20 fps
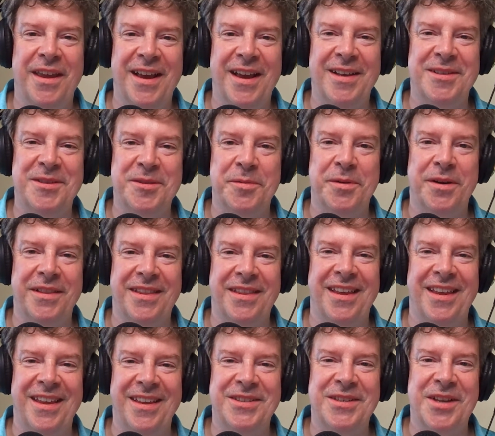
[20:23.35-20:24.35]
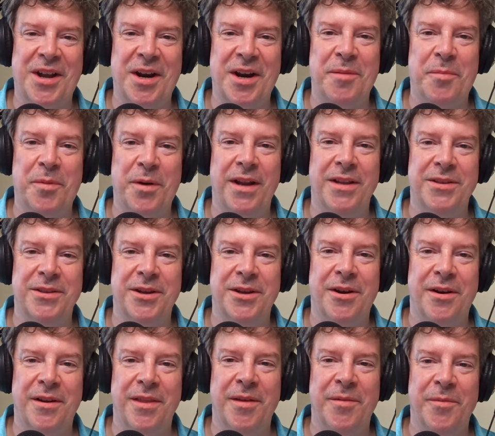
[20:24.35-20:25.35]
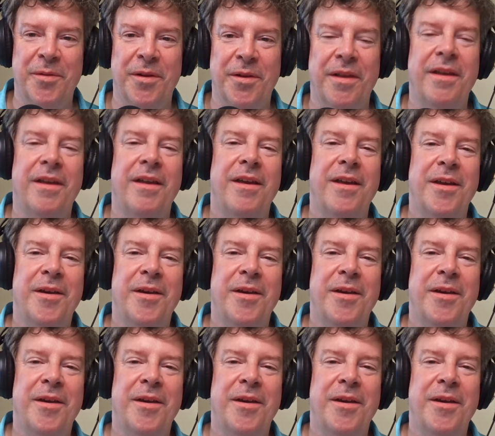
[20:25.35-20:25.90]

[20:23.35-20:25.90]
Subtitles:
guess what the sonic brands are, and then we'll